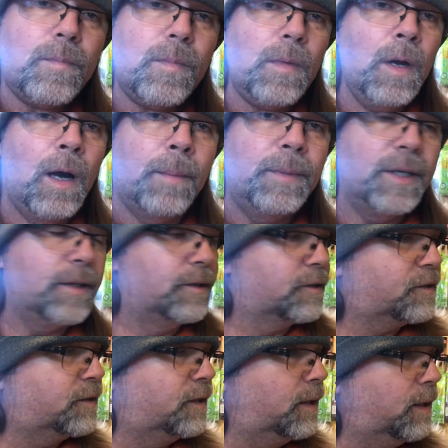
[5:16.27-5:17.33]
You can
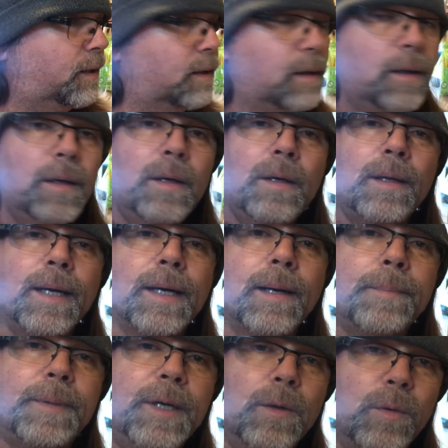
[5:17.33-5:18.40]
see like
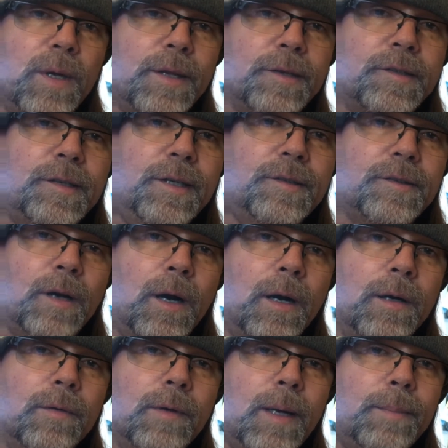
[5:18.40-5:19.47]
up here where the seats
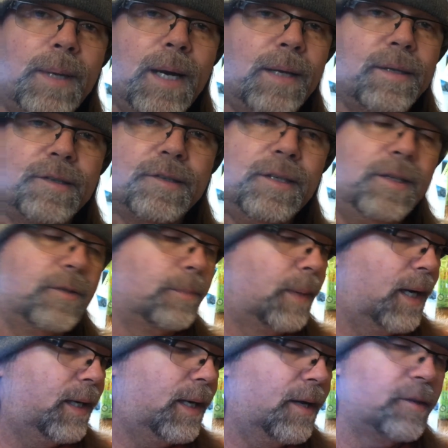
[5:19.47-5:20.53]
are, right behind the seats,
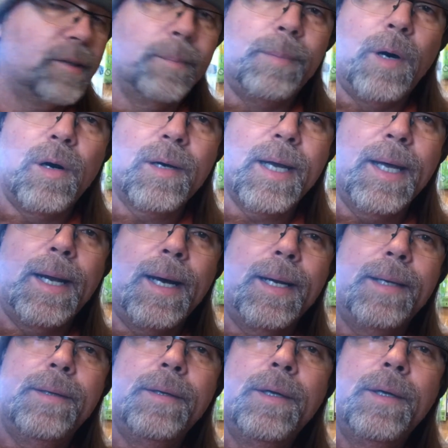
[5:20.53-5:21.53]
mine has a bulkhead on it.